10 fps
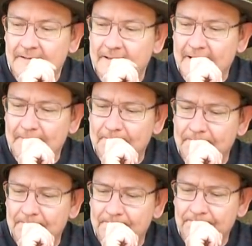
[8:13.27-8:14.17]
No,
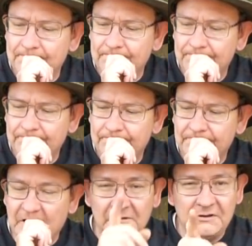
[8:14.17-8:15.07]

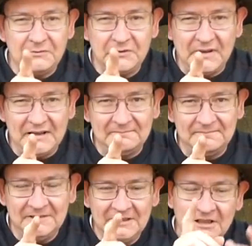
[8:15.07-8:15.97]
you don't do that.
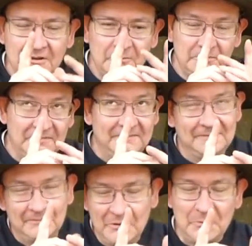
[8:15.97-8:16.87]

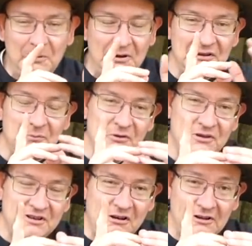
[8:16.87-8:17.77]
You put in the word
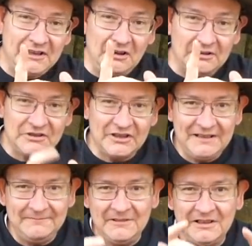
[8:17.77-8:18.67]

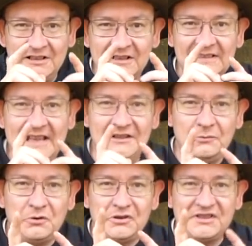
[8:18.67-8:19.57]
archaeology, then the
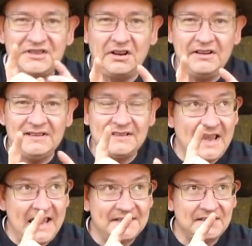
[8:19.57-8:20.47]
word site,
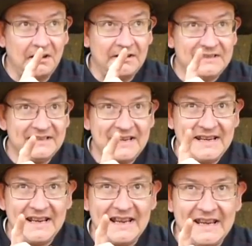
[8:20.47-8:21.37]

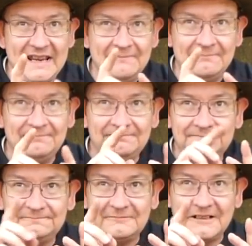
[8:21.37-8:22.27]
S-I-T-E,
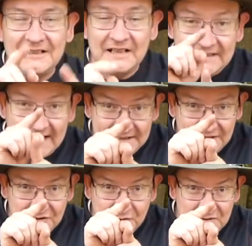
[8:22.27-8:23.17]
right? And then
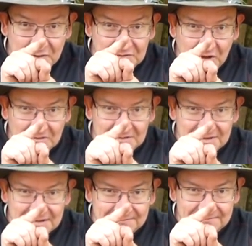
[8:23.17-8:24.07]
the 2 little dots,